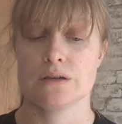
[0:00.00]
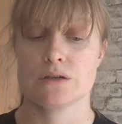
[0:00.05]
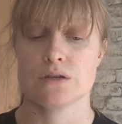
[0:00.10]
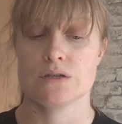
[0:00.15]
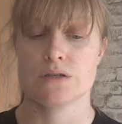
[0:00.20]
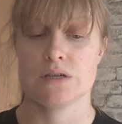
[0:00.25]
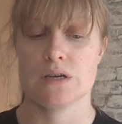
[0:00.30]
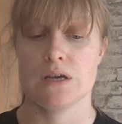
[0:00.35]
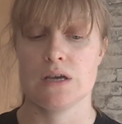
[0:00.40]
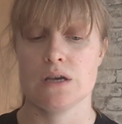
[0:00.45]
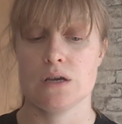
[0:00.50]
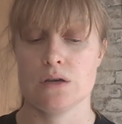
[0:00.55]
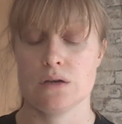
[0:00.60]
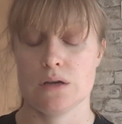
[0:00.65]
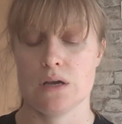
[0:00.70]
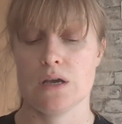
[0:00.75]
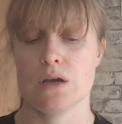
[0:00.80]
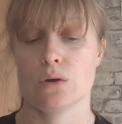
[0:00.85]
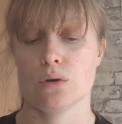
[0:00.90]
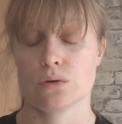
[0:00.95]
because
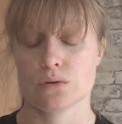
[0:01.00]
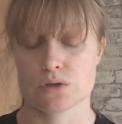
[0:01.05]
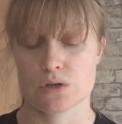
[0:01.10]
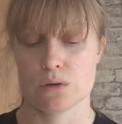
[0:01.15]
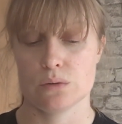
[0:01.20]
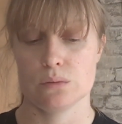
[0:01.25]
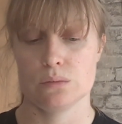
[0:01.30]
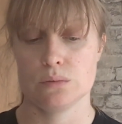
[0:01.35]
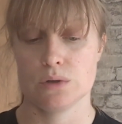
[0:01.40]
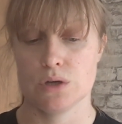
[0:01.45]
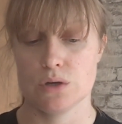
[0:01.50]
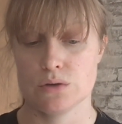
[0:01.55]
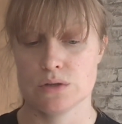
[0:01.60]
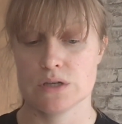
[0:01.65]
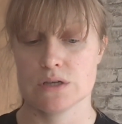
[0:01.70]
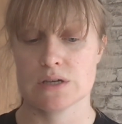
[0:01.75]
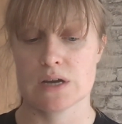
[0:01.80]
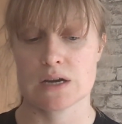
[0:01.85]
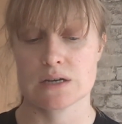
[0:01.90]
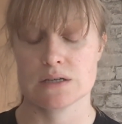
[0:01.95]
he also
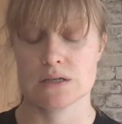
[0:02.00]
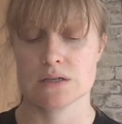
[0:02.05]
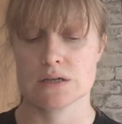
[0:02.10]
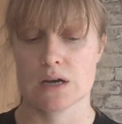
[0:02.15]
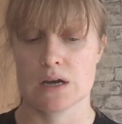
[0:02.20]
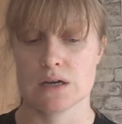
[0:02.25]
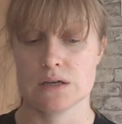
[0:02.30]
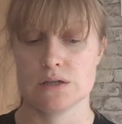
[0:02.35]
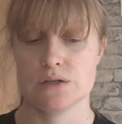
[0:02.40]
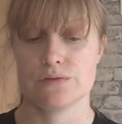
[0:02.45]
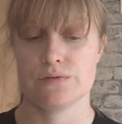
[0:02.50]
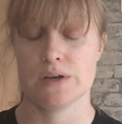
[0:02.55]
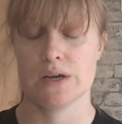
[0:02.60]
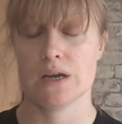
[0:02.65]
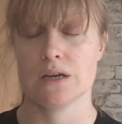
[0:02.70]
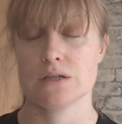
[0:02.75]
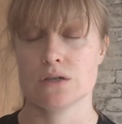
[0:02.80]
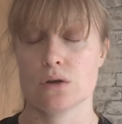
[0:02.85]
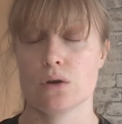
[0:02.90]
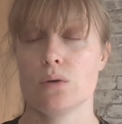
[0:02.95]
uses exercise for
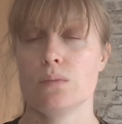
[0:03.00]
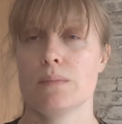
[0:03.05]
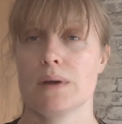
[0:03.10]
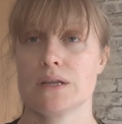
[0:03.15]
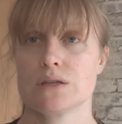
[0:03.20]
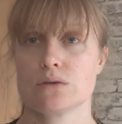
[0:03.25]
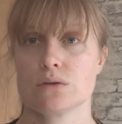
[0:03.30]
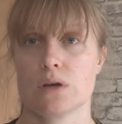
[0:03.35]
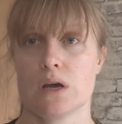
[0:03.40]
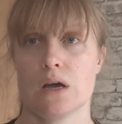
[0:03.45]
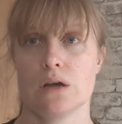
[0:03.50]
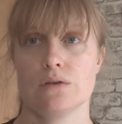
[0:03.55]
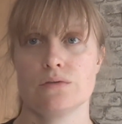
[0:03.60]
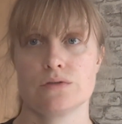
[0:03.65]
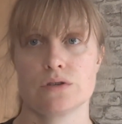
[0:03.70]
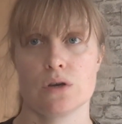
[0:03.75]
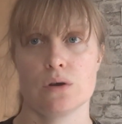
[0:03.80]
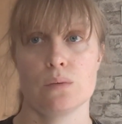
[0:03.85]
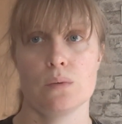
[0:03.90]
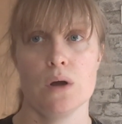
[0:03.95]
his own mental health.
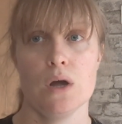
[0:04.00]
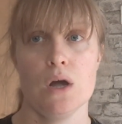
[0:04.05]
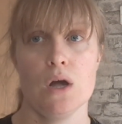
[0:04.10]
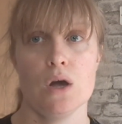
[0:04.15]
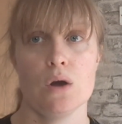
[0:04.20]
So